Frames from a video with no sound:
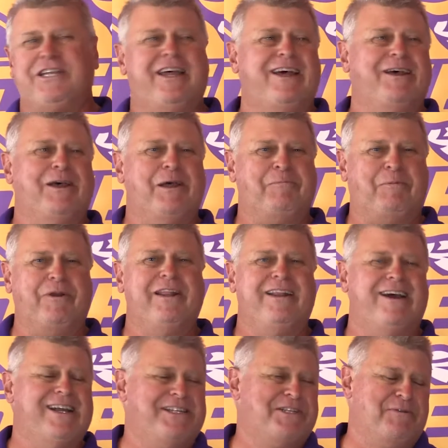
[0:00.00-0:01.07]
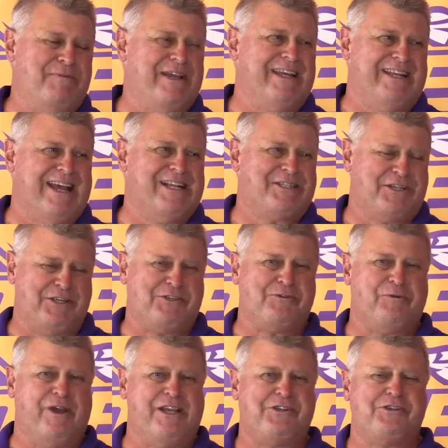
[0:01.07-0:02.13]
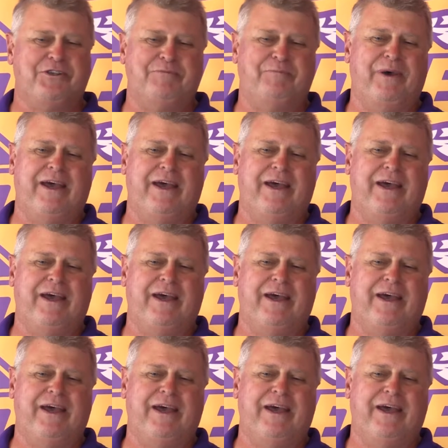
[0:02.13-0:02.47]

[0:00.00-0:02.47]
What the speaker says: that was pretty nice to be in that situation.